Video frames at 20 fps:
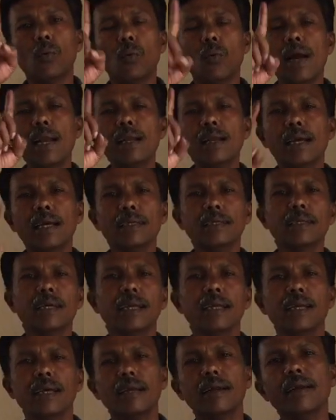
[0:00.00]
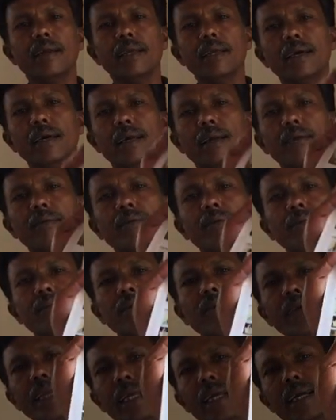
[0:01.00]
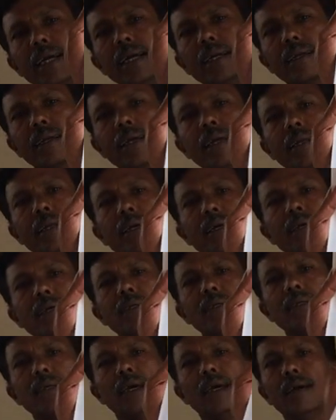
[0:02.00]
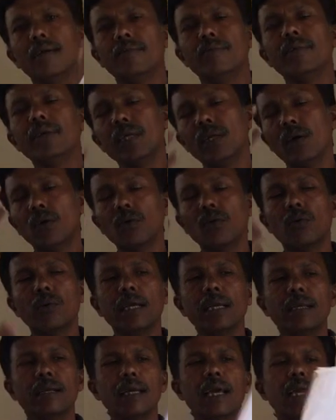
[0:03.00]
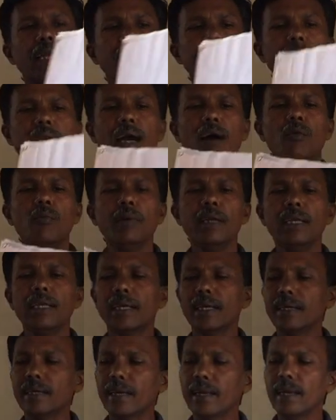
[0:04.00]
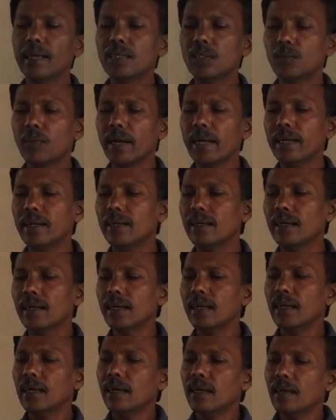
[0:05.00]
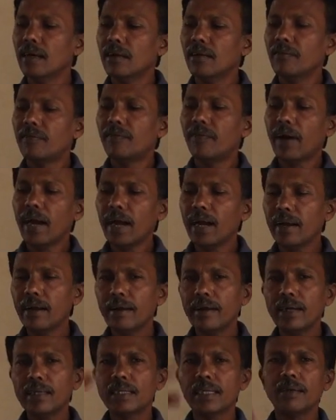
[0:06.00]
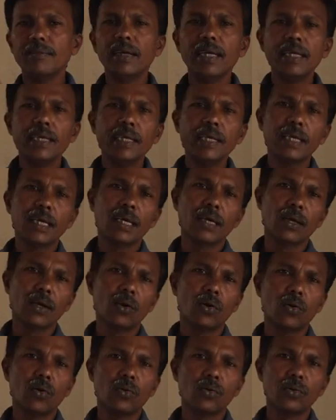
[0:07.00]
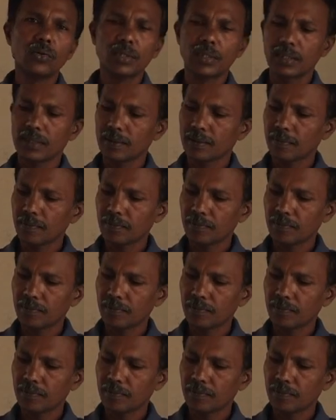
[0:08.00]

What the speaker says: one container. Here, 3 containers. We don't know in reality how many containers went. 570 crores.